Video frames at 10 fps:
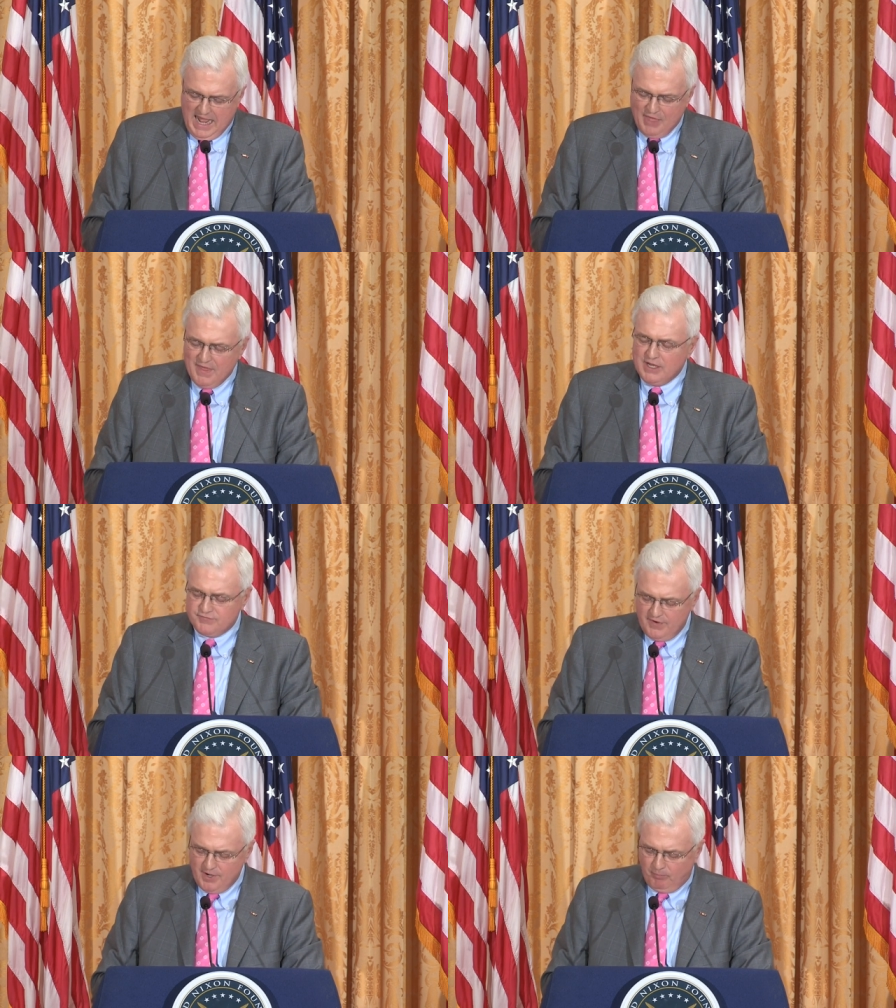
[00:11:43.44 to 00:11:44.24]
I think
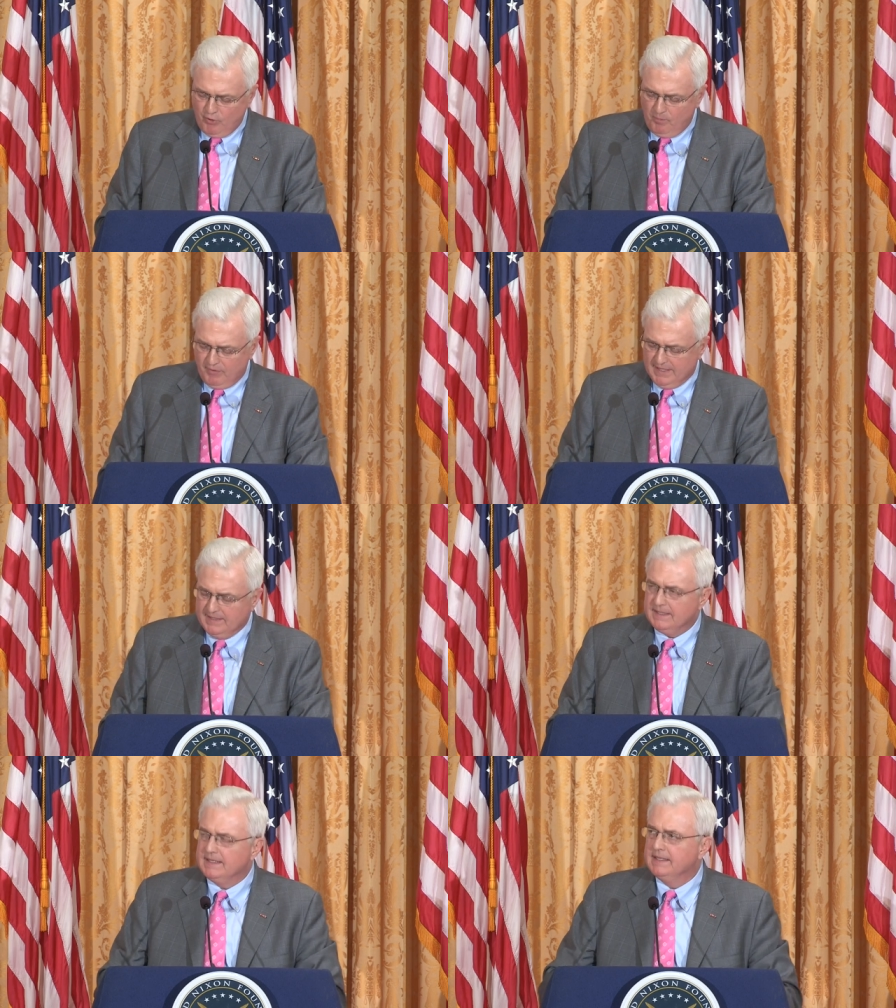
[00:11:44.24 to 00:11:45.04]
it's very
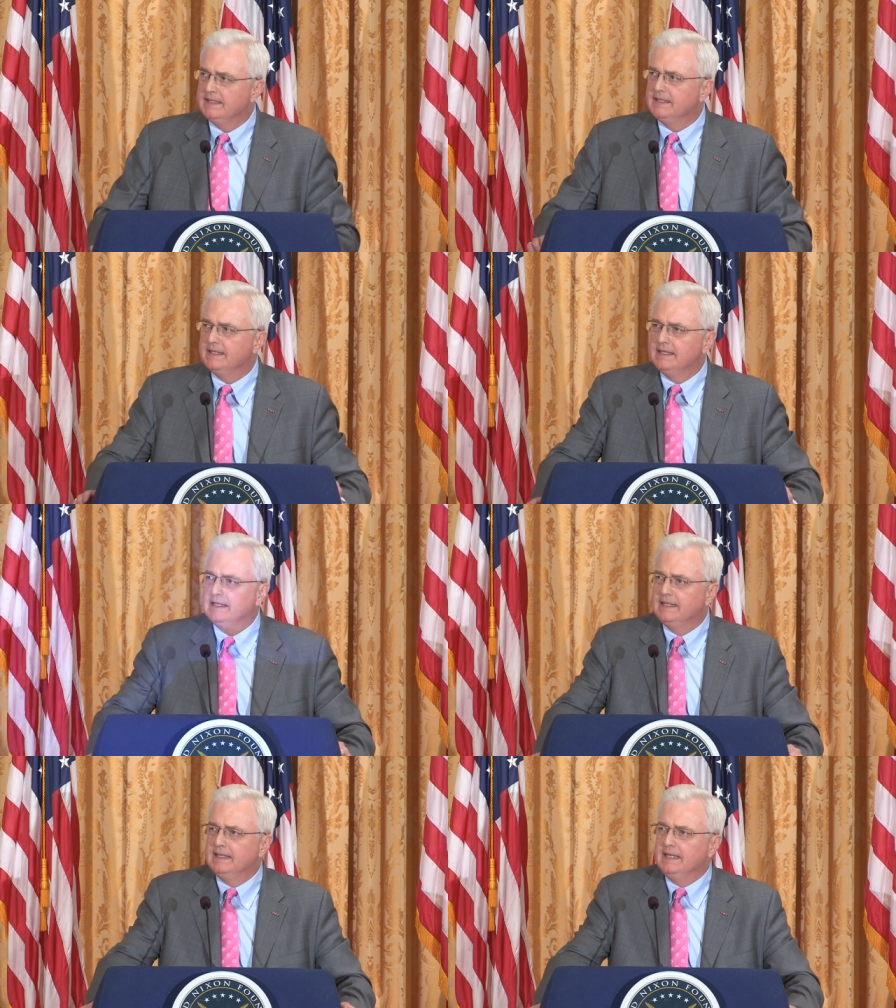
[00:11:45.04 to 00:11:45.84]
appropriate.
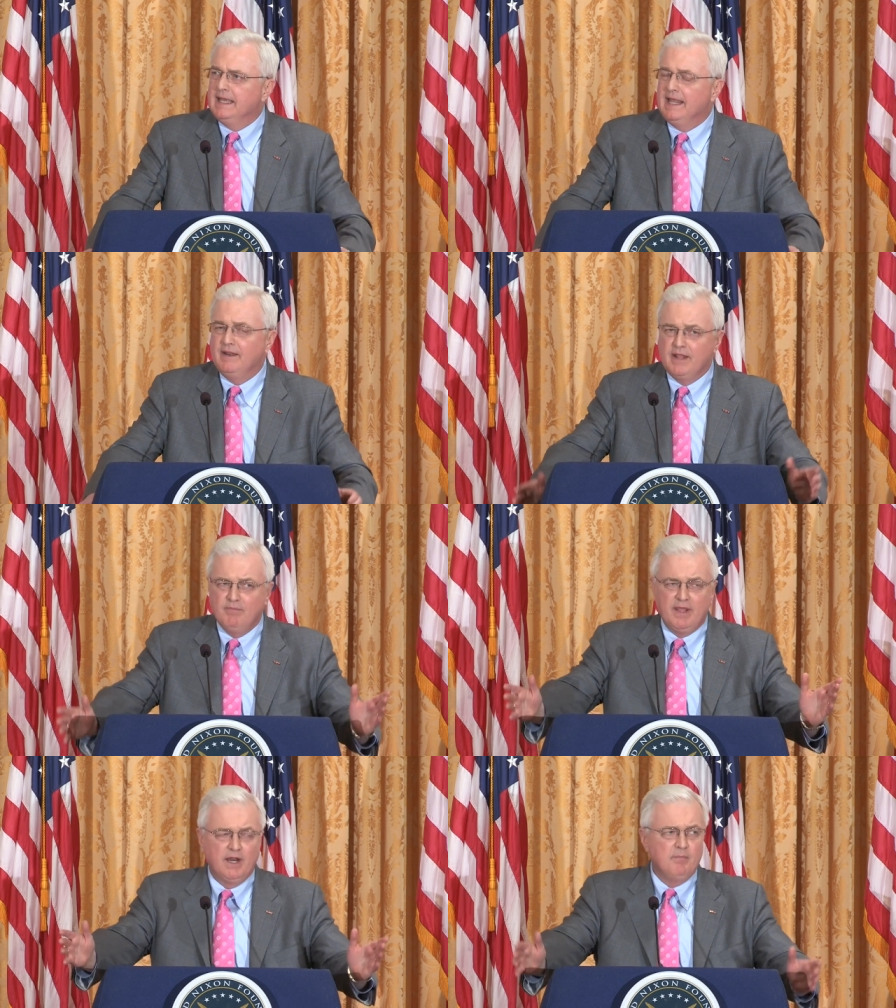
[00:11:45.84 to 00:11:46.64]
And,
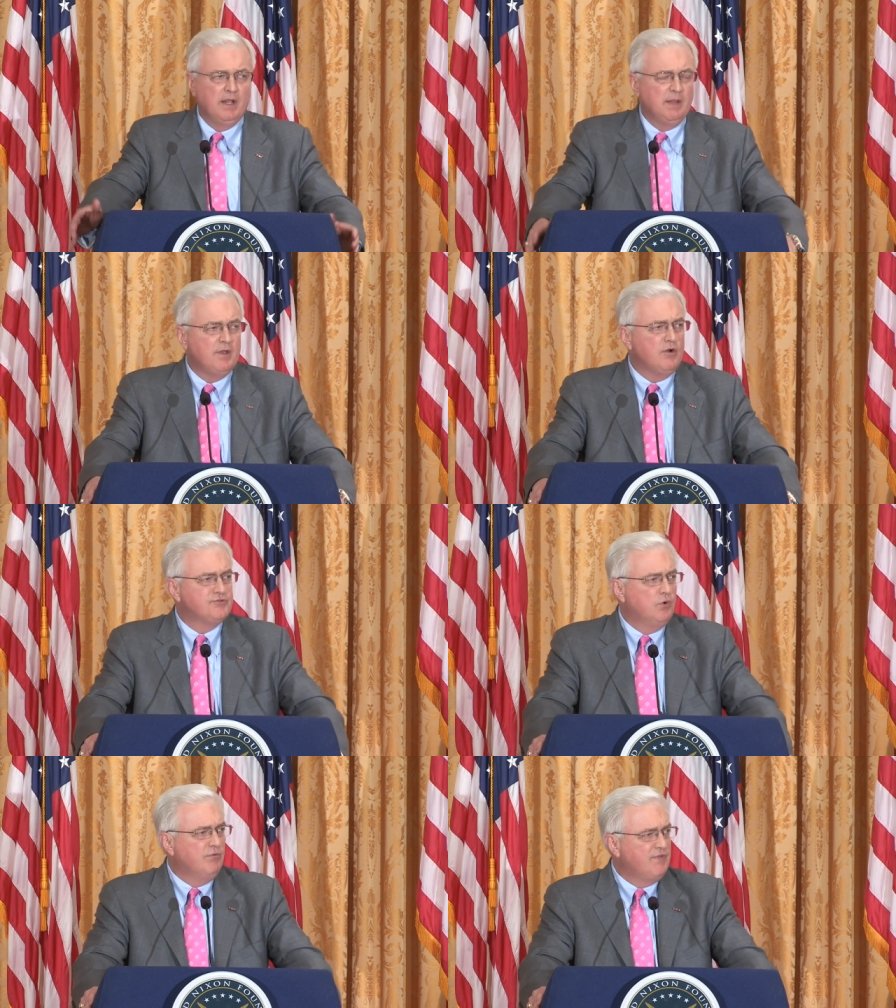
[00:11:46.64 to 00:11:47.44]
and, and let me
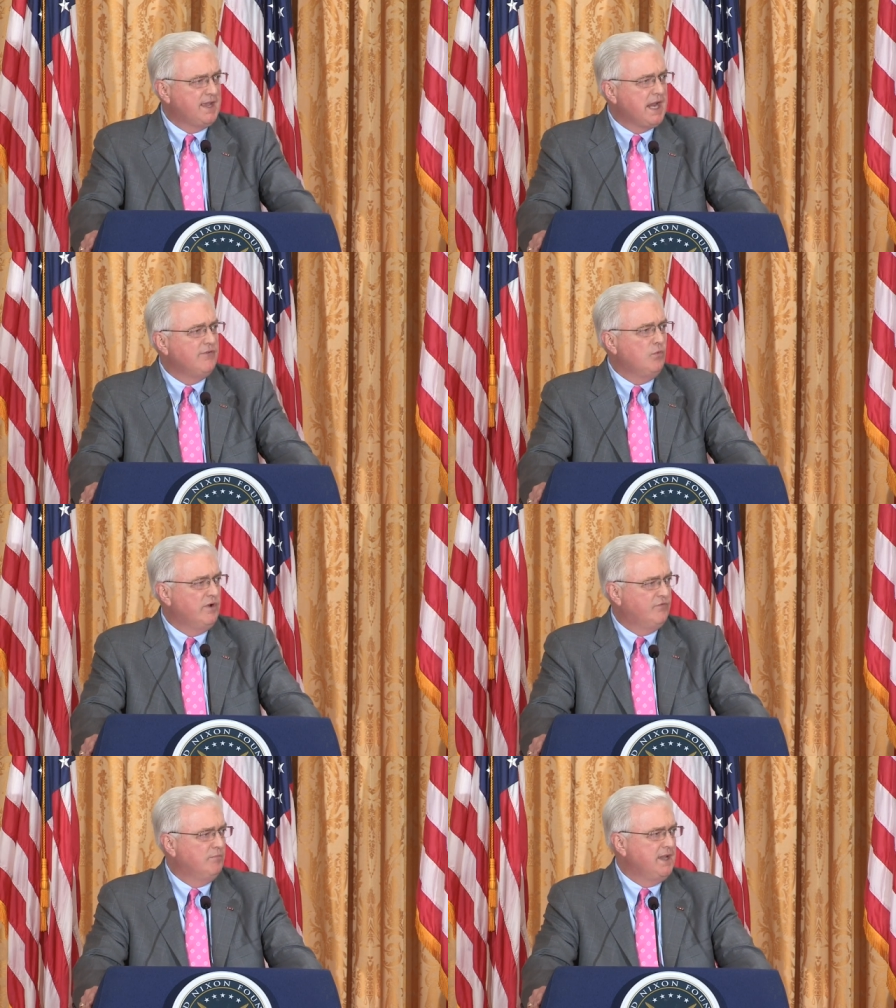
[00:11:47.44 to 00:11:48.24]
also thank
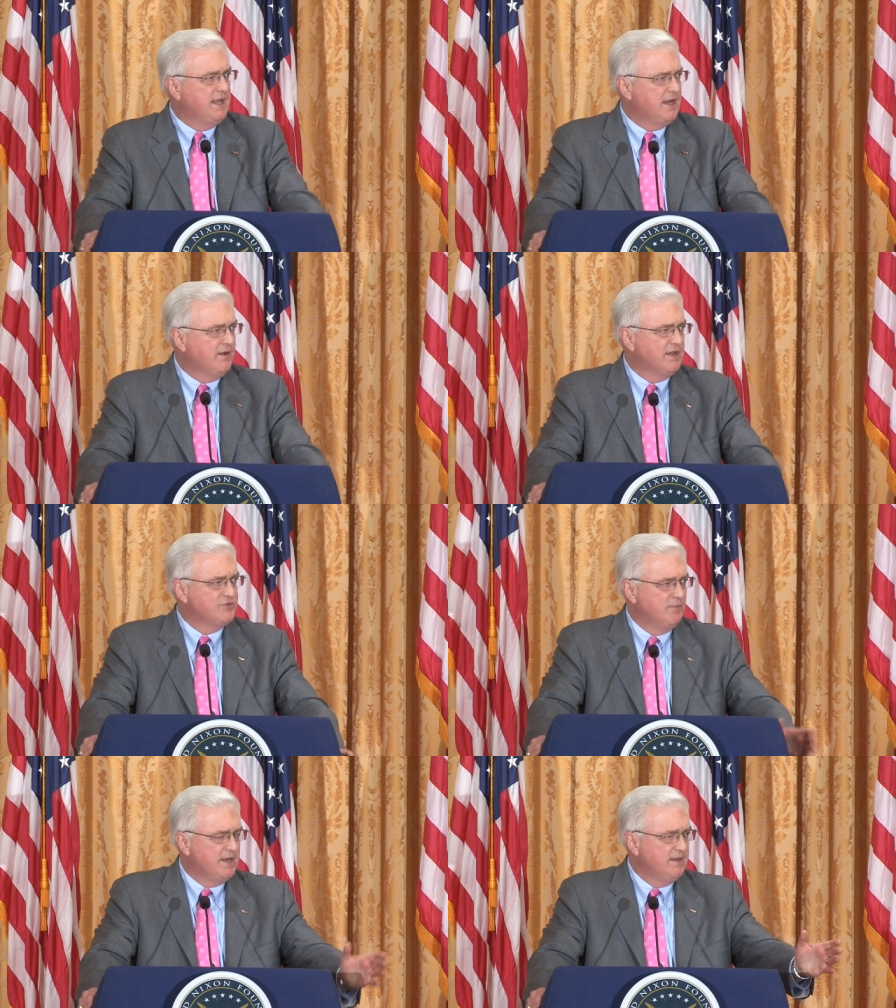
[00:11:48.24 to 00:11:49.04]
everyone for being here. I got
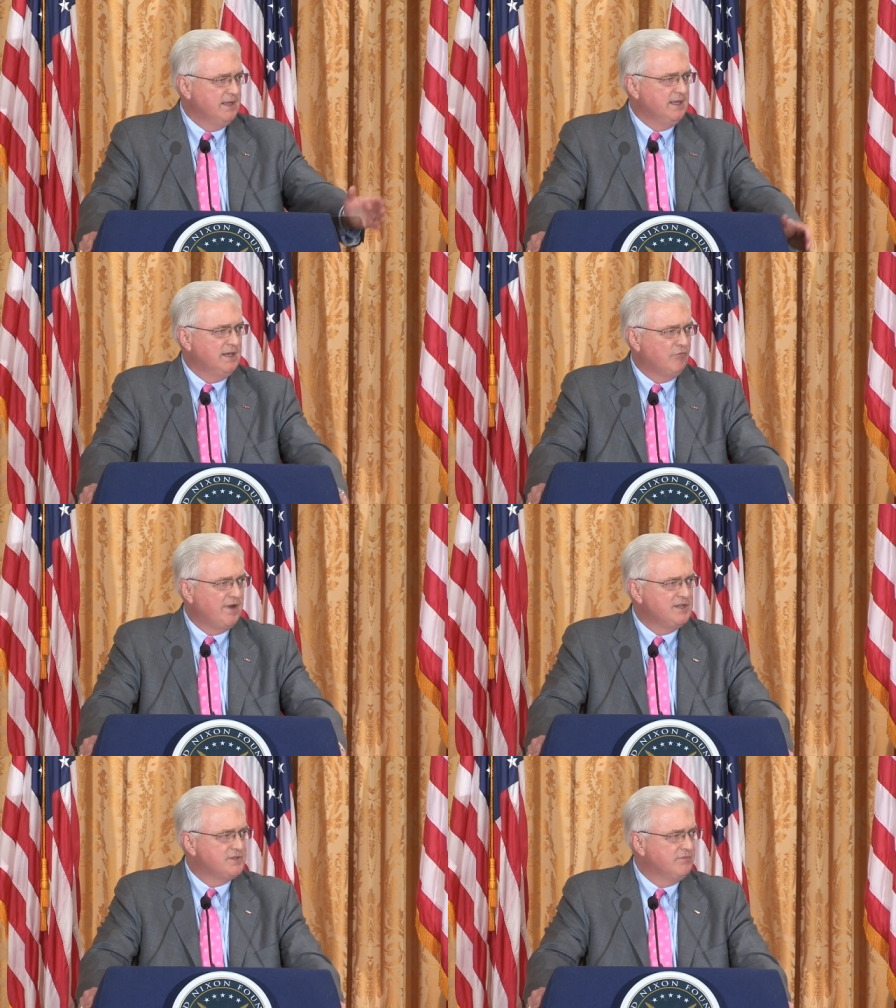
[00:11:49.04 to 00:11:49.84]
so many
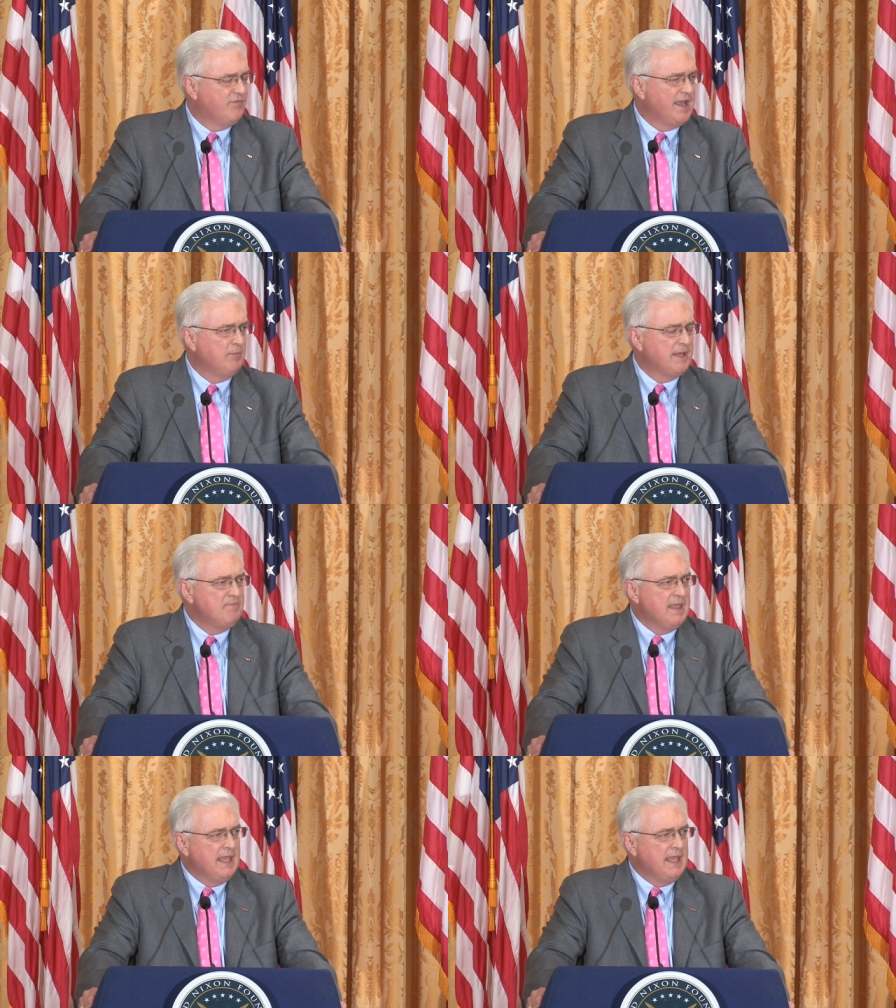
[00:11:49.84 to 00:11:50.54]
friends and family.